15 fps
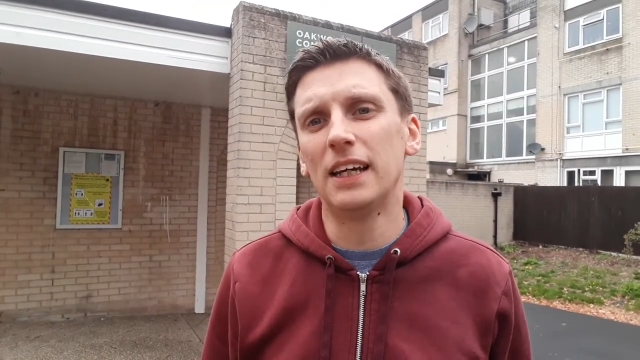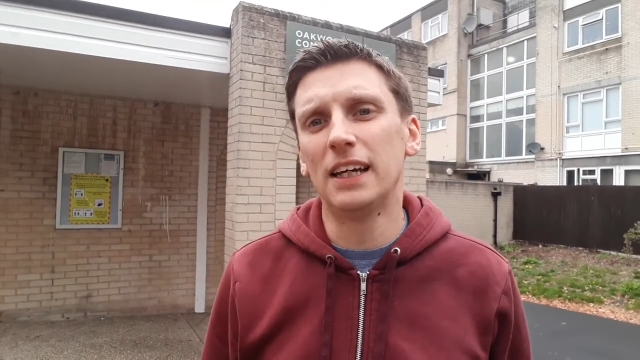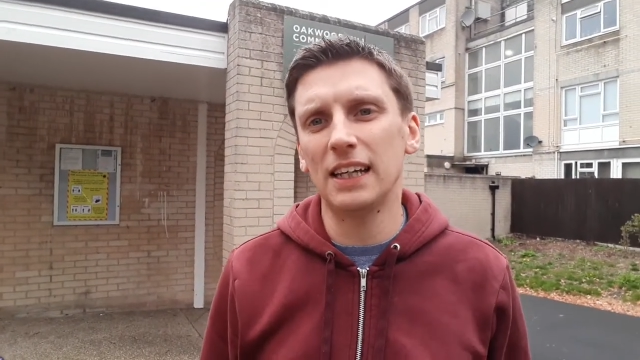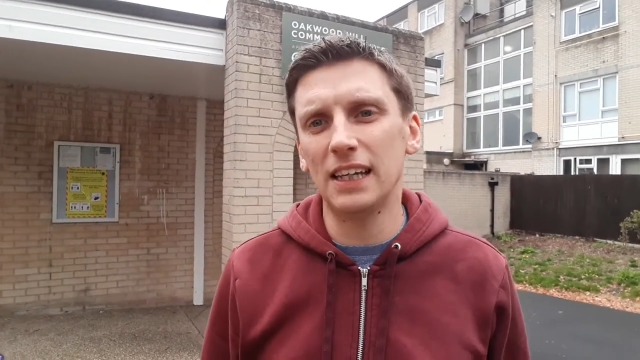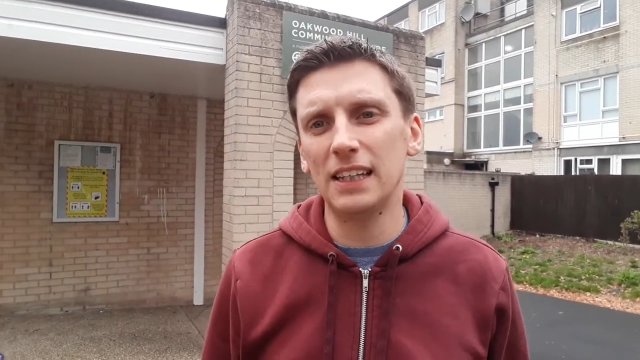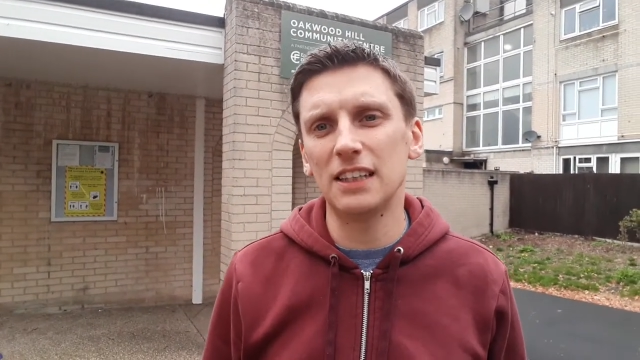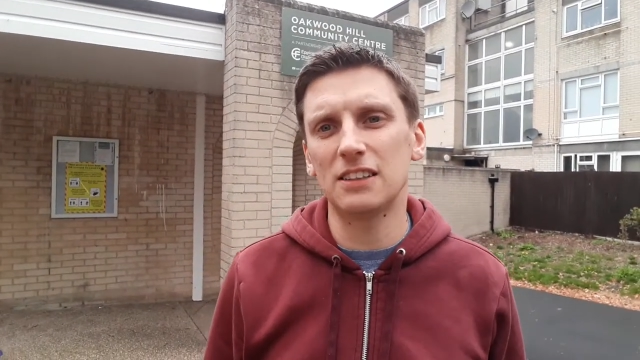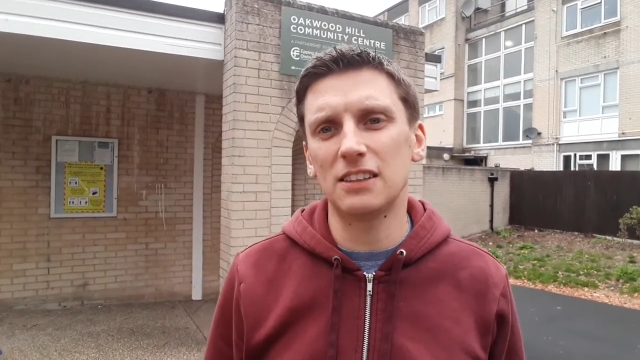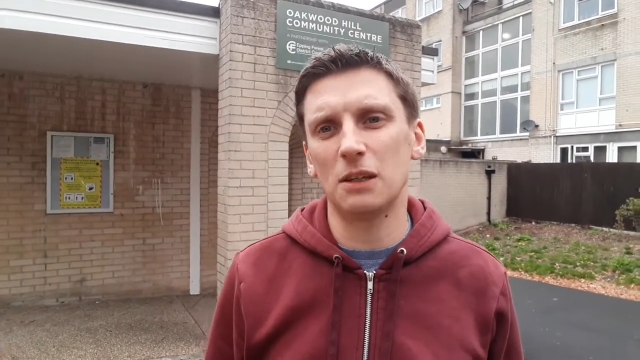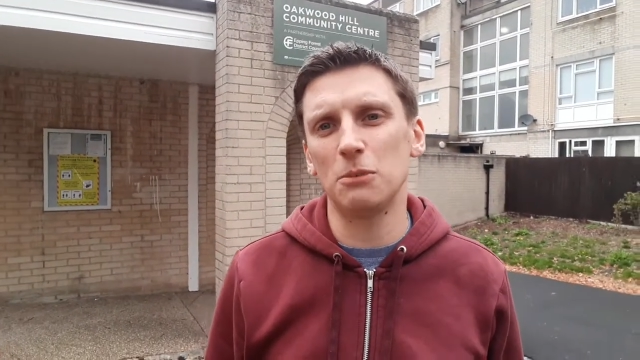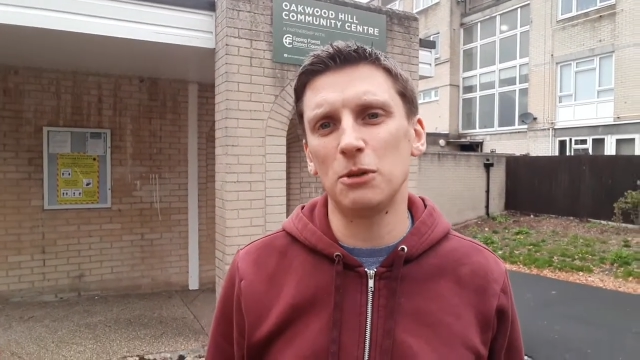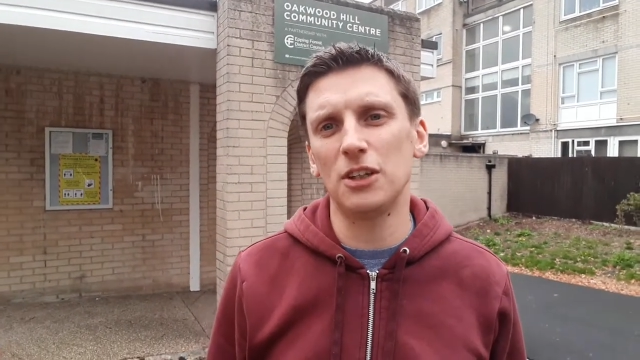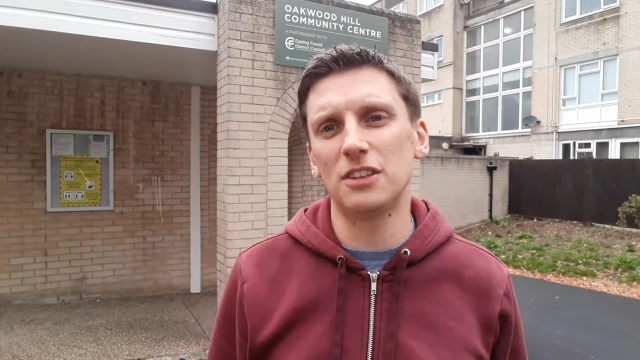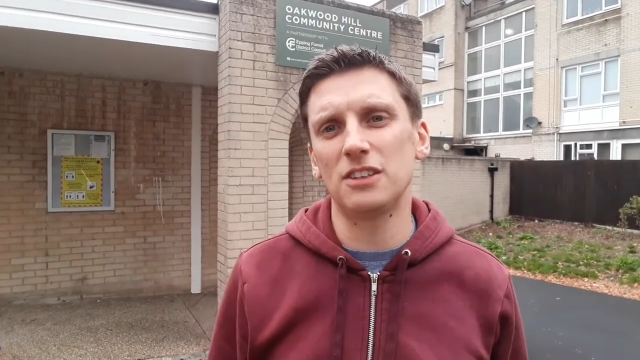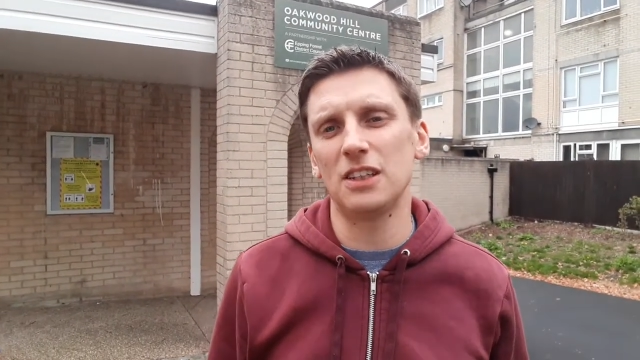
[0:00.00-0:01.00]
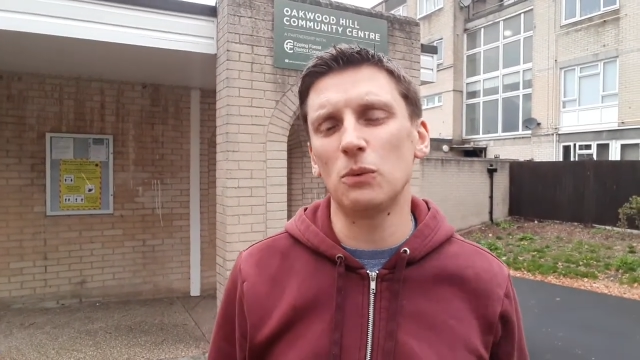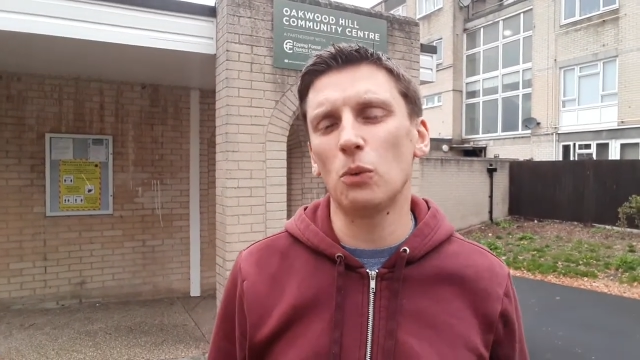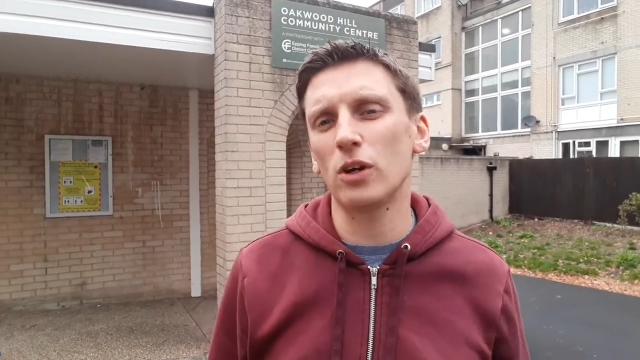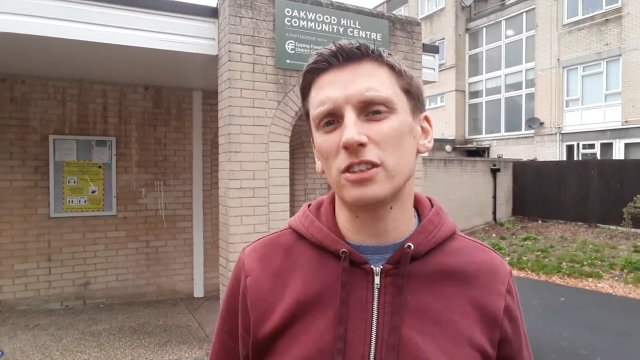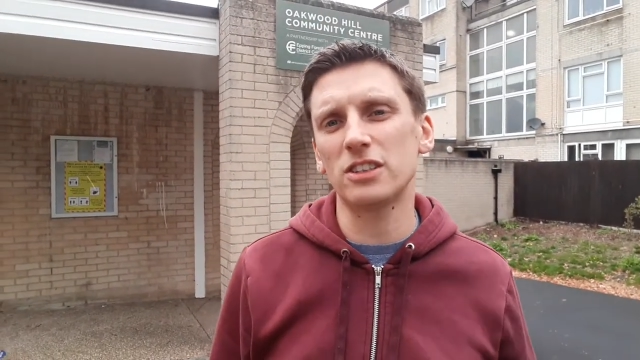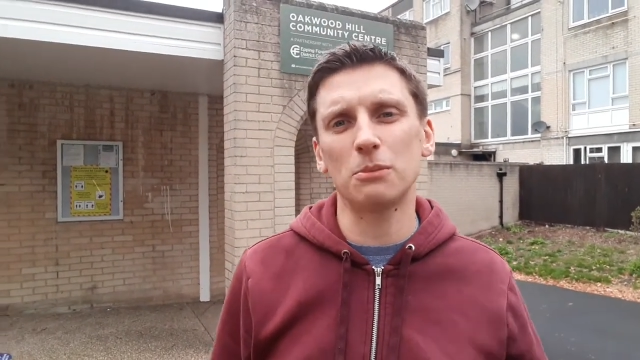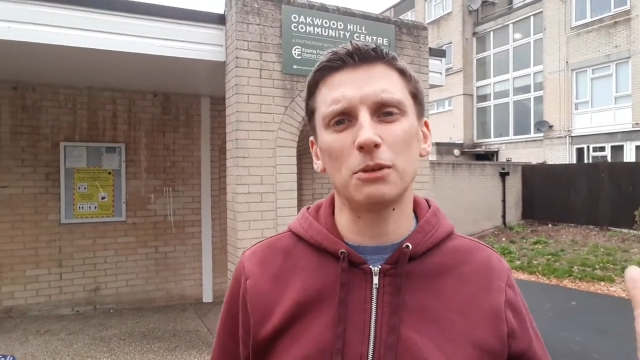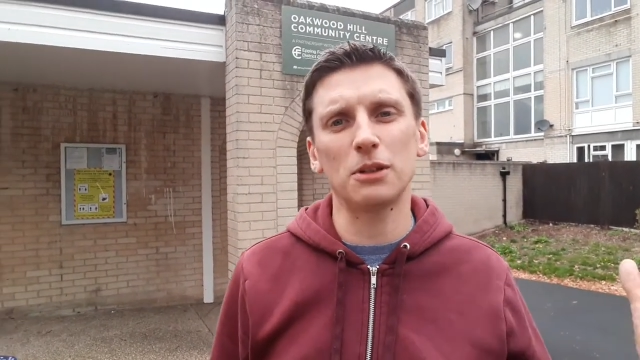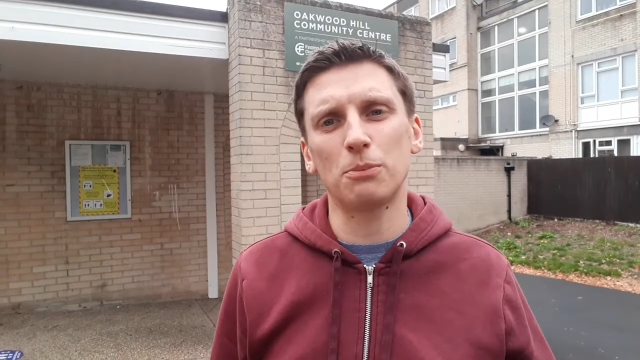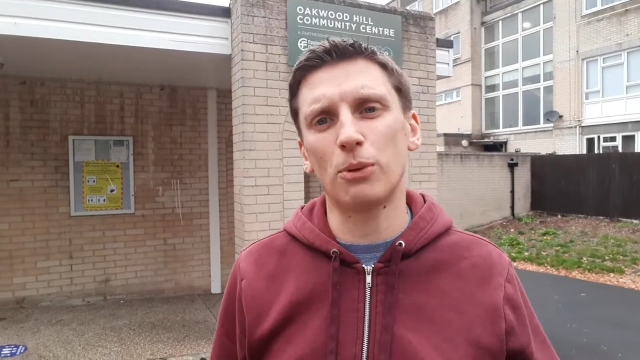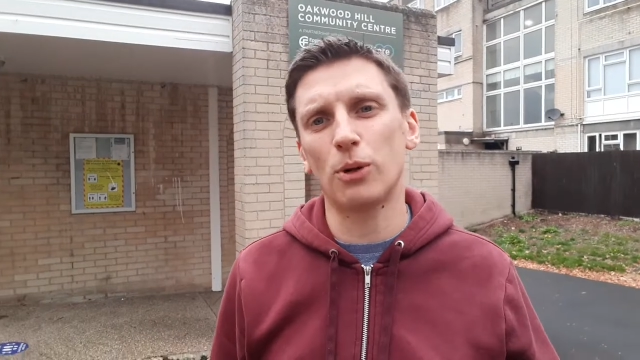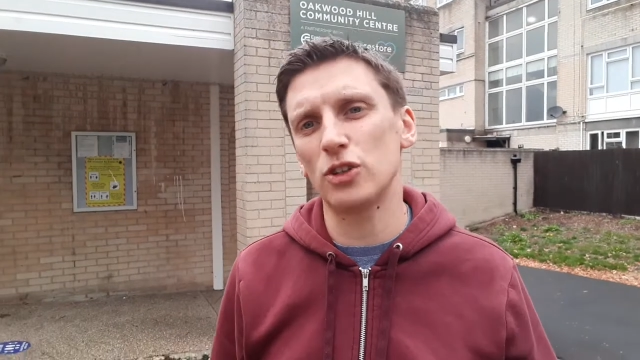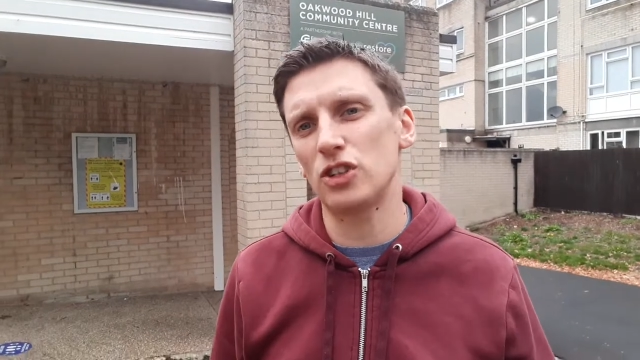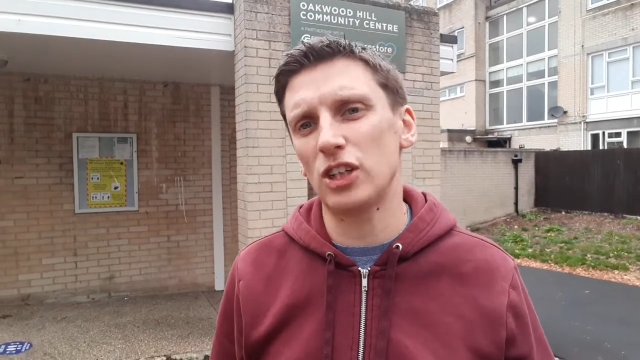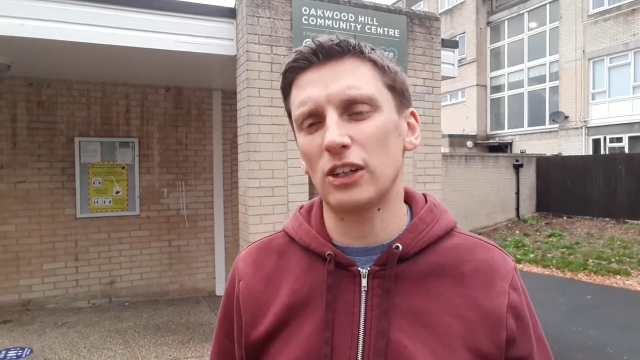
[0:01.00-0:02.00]
in this community, what are some of the
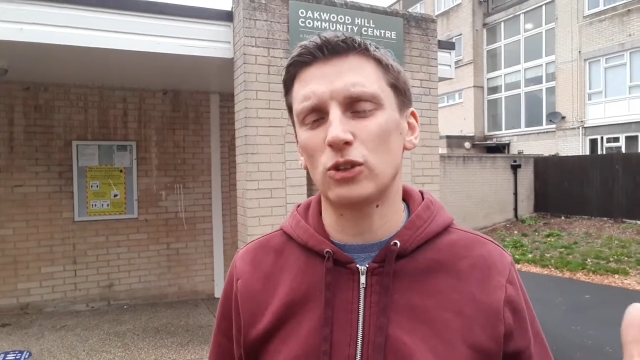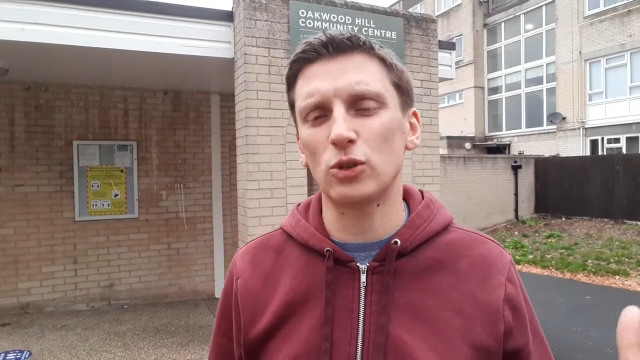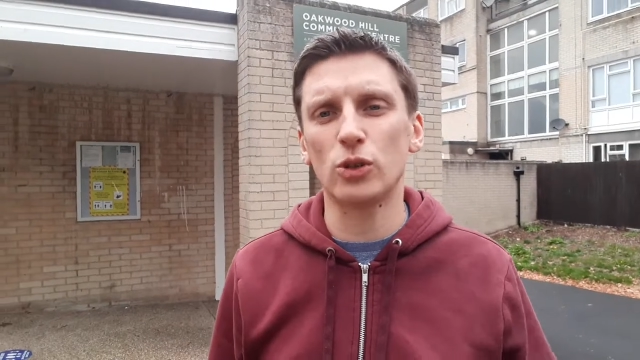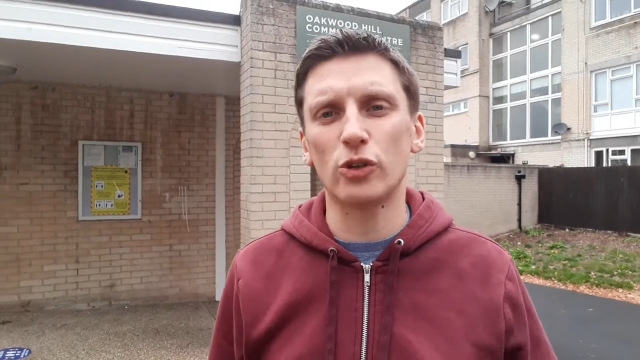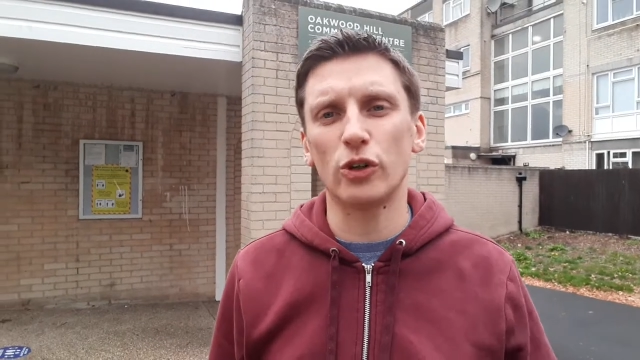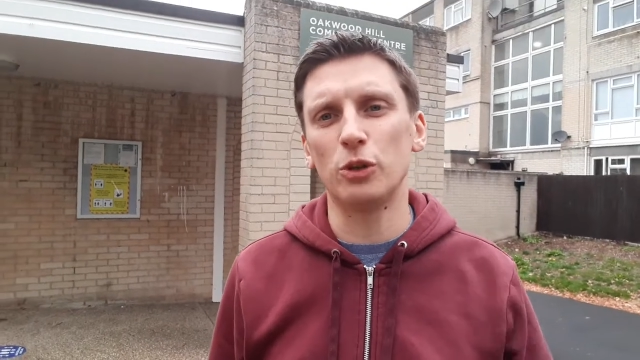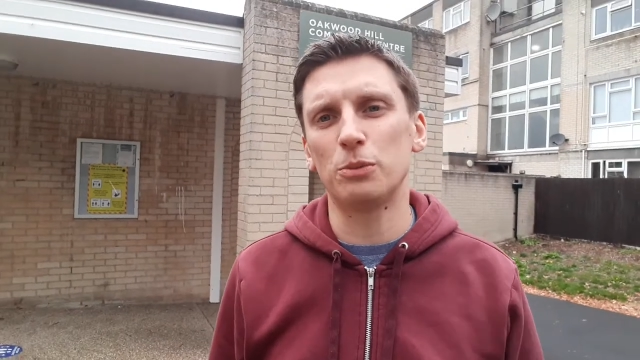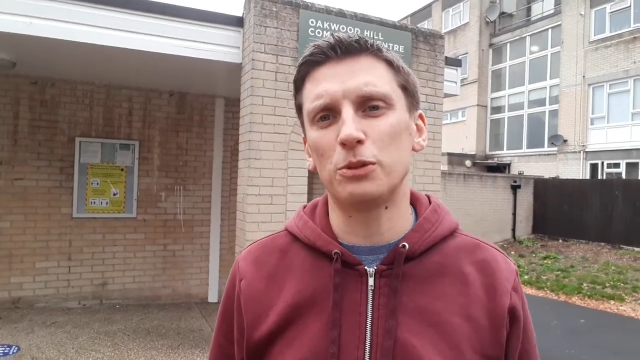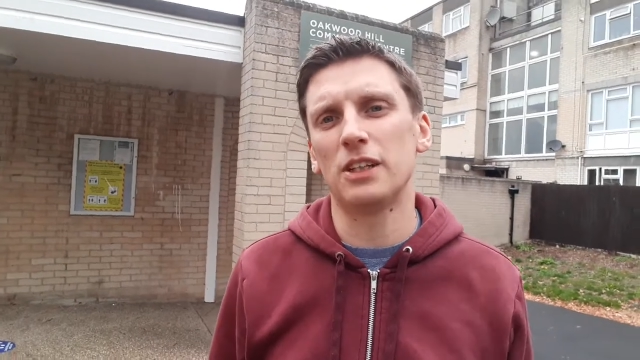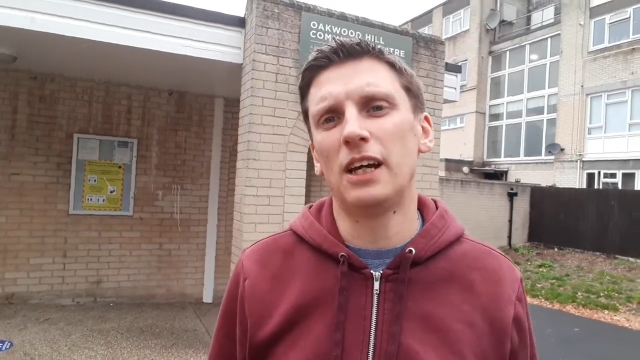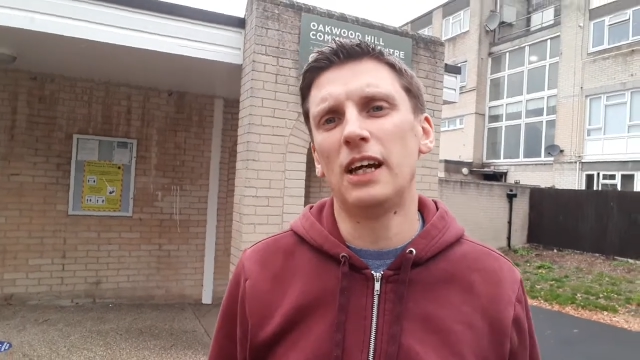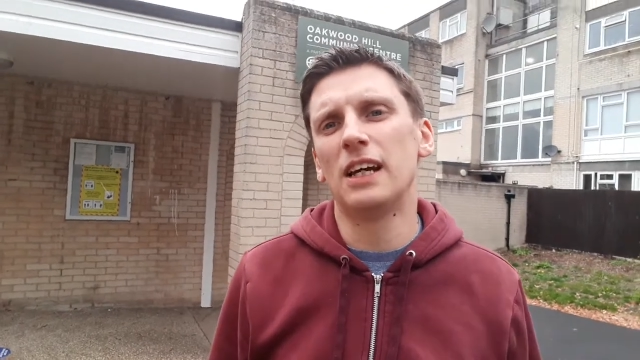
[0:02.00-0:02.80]
projects or groups